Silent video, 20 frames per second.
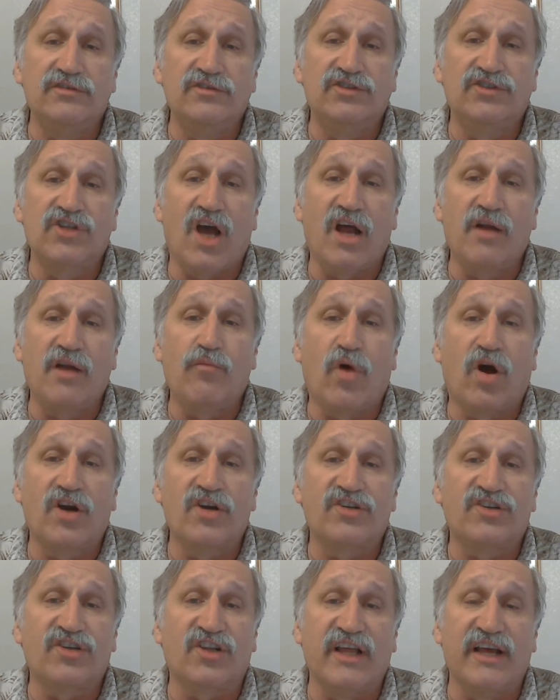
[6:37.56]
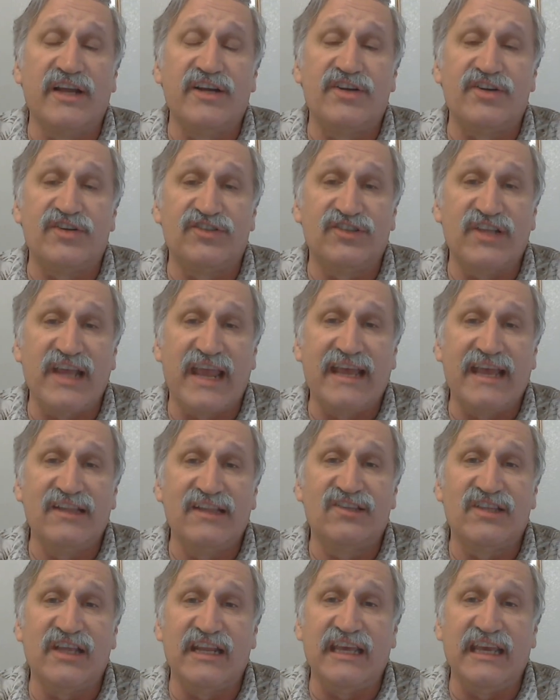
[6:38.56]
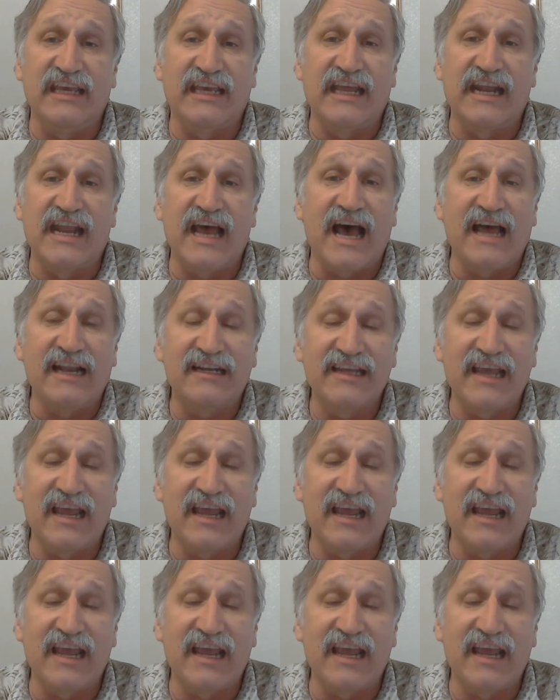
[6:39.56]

John Marshall understands that he cannot